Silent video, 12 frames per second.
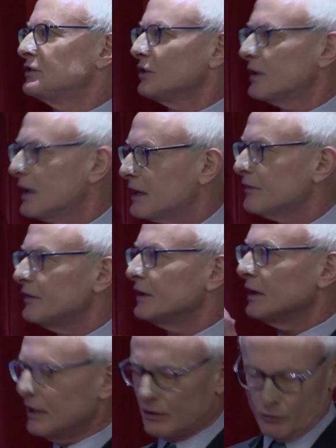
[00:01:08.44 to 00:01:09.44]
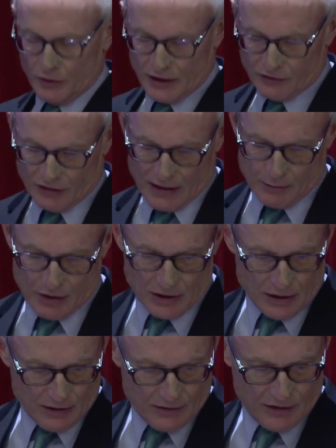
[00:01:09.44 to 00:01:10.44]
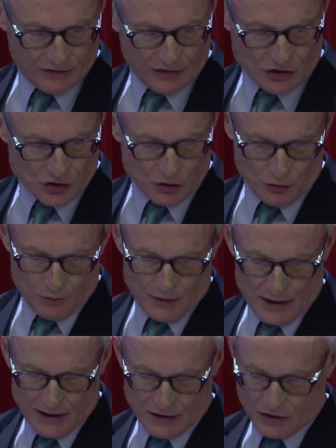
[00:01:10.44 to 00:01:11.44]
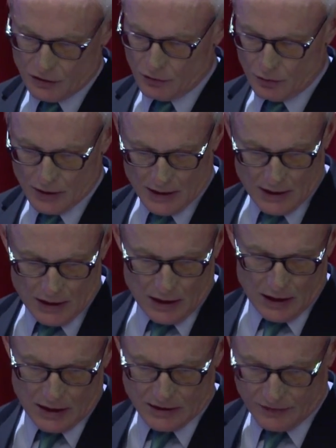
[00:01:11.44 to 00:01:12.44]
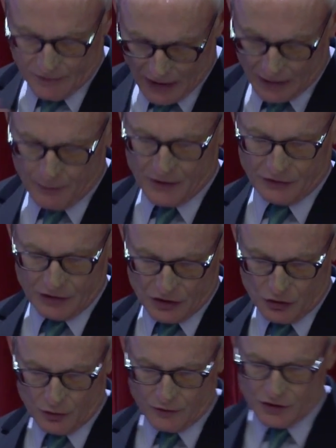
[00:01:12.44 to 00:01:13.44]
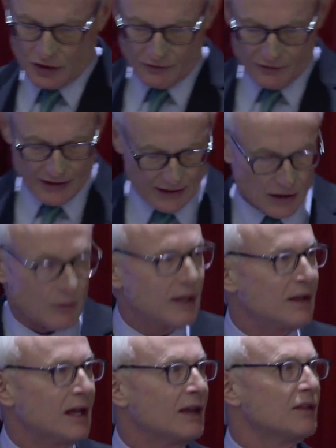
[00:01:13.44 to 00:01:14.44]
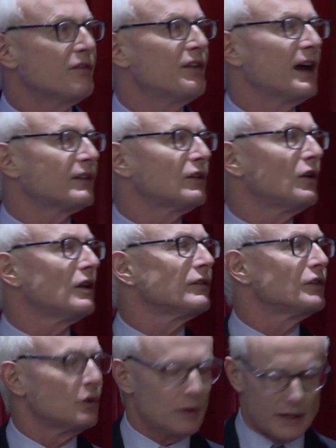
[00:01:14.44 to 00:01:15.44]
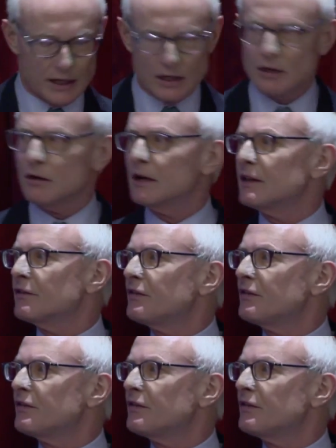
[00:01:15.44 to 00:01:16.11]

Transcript: to kind of re-examine this issue and to develop this issue of shared value. And the fact that all of you are here and the